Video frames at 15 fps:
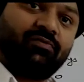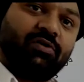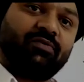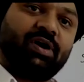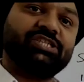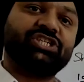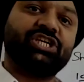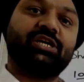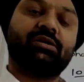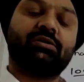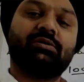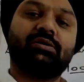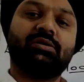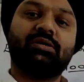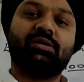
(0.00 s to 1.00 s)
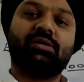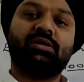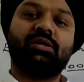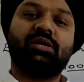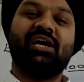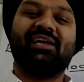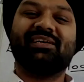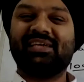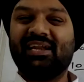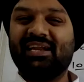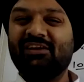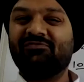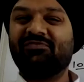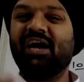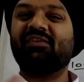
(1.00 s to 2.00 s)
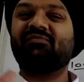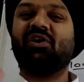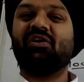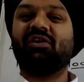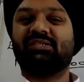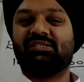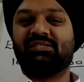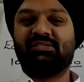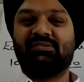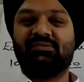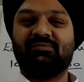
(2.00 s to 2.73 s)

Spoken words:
for one share. It is earning $5